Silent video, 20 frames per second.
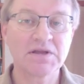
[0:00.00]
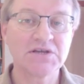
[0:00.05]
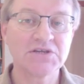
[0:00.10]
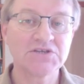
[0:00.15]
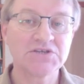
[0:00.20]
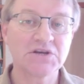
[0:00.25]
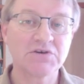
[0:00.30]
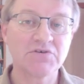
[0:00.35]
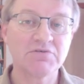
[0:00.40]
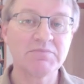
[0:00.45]

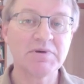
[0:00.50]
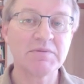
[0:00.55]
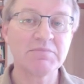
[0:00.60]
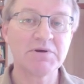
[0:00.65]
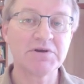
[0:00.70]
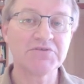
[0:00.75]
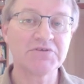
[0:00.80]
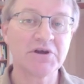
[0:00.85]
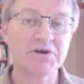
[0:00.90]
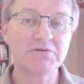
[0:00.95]
So remember,
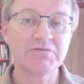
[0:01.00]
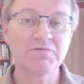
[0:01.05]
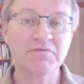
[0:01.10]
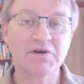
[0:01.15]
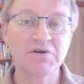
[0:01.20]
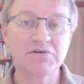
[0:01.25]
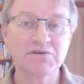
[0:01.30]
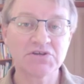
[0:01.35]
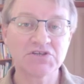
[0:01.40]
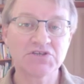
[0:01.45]
don't
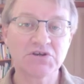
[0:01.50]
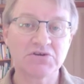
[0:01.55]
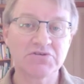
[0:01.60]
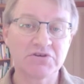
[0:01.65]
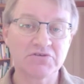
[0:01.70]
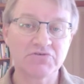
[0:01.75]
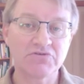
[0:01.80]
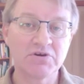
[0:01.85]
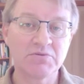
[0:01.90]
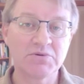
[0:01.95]
focus on the
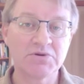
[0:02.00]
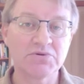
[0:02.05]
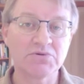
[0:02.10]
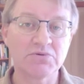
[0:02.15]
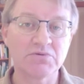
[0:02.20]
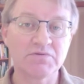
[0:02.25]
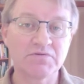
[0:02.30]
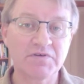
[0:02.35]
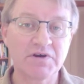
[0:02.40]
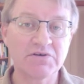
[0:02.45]

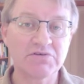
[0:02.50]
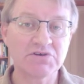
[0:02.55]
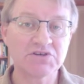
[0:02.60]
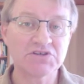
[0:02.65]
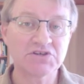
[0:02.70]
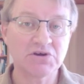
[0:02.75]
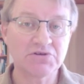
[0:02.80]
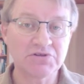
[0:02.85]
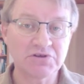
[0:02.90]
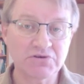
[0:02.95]
criminal,
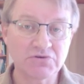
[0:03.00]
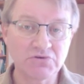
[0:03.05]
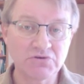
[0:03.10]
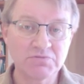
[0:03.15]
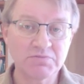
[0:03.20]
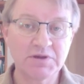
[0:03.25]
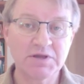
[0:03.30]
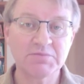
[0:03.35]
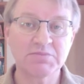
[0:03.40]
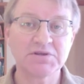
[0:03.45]
focus on the
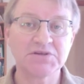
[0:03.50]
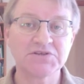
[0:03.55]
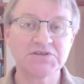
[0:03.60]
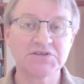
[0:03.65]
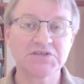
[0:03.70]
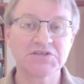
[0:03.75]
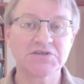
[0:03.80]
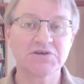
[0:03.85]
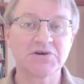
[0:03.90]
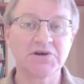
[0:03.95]
good people in
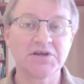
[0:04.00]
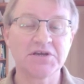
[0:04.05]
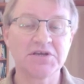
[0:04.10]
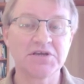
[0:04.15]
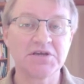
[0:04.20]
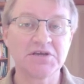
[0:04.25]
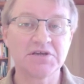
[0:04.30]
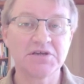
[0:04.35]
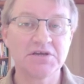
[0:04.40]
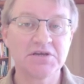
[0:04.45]

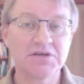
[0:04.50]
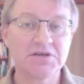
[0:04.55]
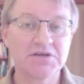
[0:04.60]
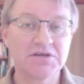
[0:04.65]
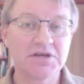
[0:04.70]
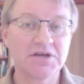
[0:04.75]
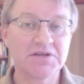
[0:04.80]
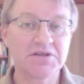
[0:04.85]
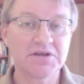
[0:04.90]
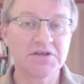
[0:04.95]
society,
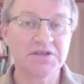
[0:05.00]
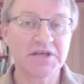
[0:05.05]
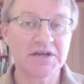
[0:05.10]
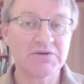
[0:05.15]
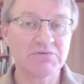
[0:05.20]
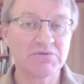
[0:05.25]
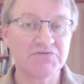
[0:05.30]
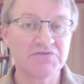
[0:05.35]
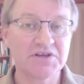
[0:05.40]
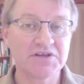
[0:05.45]
and then they
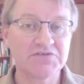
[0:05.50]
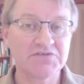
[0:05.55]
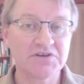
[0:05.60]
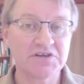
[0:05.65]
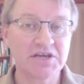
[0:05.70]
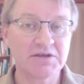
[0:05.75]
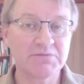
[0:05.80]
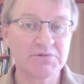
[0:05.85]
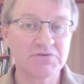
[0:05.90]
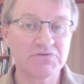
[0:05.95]
will tend to
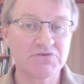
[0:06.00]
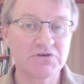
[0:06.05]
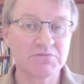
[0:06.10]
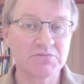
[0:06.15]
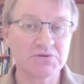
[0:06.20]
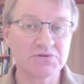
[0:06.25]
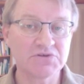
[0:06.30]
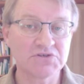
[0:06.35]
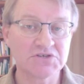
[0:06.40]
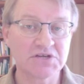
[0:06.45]
keep the
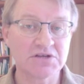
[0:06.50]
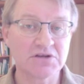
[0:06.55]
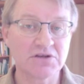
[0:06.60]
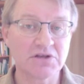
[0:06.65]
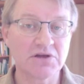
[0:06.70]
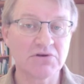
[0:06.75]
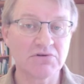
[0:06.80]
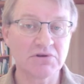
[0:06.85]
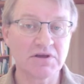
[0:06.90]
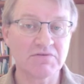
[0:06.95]
criminals at a
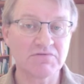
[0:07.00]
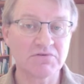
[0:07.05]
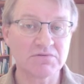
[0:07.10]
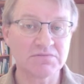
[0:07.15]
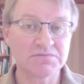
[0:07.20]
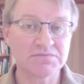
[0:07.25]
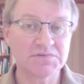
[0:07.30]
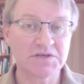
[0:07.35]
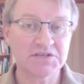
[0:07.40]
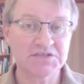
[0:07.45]
low level.
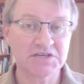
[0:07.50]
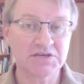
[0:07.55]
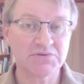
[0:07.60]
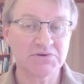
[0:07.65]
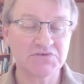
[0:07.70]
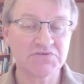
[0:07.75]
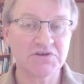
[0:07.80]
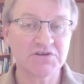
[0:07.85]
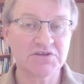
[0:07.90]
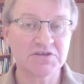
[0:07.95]
That's how I
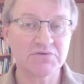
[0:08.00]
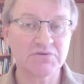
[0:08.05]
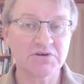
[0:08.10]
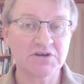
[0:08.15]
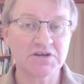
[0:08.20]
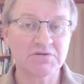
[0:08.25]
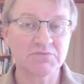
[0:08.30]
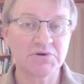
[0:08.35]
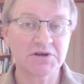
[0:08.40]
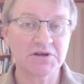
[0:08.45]
tend to work
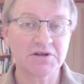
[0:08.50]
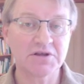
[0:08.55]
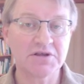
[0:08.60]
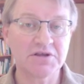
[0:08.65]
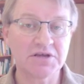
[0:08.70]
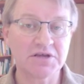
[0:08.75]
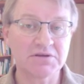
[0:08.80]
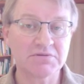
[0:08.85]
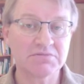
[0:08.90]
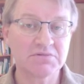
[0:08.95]
in my
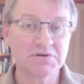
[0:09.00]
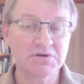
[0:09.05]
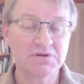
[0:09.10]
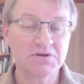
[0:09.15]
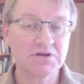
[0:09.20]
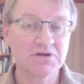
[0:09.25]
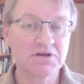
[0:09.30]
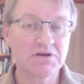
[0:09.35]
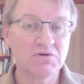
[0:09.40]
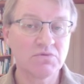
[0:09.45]
clinic.
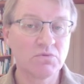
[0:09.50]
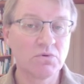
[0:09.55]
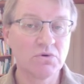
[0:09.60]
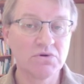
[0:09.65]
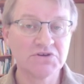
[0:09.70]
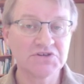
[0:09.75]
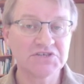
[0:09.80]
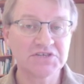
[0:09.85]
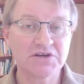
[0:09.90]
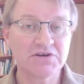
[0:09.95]

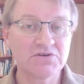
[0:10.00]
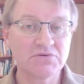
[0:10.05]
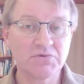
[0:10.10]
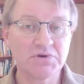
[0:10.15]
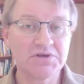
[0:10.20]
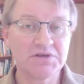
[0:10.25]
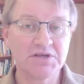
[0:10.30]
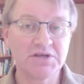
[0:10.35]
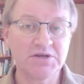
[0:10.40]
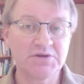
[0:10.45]
Wars don't
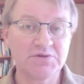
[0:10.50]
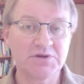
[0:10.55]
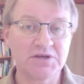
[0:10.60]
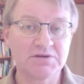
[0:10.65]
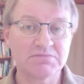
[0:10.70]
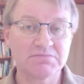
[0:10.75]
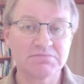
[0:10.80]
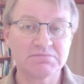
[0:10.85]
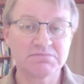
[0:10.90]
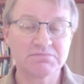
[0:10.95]
win anything.
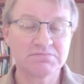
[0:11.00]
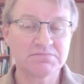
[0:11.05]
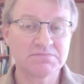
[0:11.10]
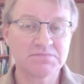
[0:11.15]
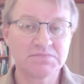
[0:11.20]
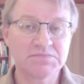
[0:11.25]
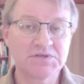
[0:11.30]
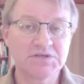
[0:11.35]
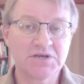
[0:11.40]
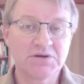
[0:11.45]

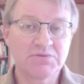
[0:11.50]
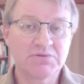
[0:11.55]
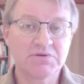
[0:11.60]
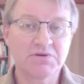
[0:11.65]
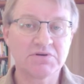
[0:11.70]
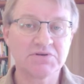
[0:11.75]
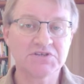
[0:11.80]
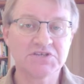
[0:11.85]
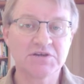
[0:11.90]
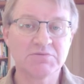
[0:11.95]
You know, we've
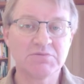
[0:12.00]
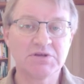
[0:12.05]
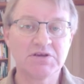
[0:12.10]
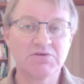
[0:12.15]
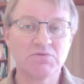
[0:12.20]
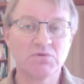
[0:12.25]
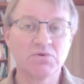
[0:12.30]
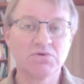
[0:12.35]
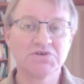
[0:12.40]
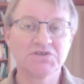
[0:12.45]
got so many
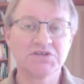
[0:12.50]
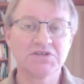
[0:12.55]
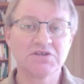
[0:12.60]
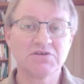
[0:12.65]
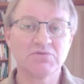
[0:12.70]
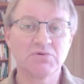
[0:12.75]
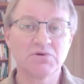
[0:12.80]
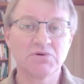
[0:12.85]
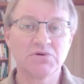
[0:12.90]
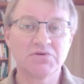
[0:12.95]
wars in the
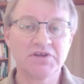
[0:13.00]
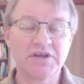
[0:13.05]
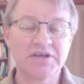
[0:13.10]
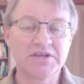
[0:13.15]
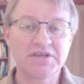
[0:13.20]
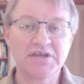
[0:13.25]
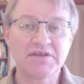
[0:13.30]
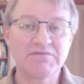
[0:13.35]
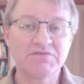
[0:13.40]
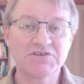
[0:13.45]
world, they
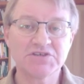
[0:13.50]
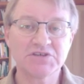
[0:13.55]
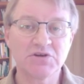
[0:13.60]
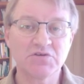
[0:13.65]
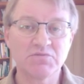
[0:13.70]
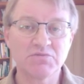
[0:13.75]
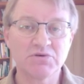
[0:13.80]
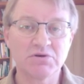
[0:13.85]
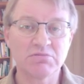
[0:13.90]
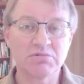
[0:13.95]
never
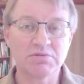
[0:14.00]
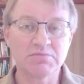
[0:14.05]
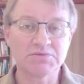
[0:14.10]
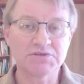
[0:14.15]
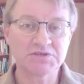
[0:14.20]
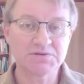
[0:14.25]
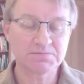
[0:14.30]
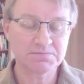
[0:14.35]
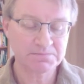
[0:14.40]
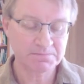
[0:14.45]
solve
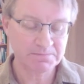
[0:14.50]
problems.